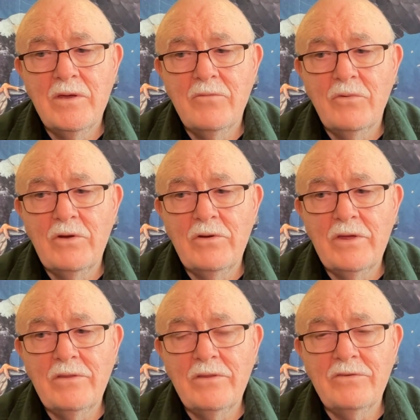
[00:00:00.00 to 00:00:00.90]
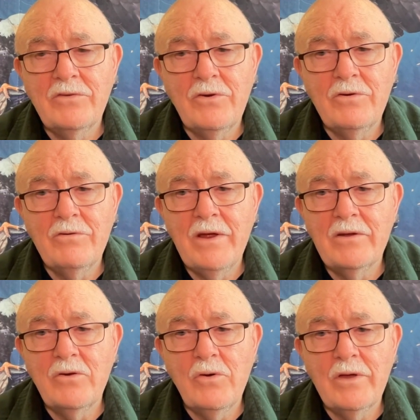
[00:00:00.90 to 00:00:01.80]
If we don't get this turned
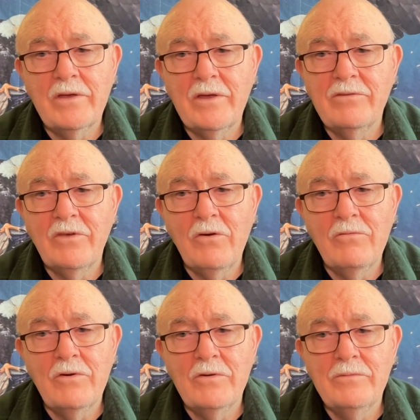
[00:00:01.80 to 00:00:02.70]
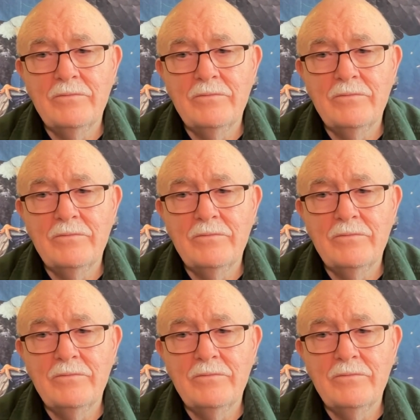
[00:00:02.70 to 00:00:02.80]
around quick, it's over.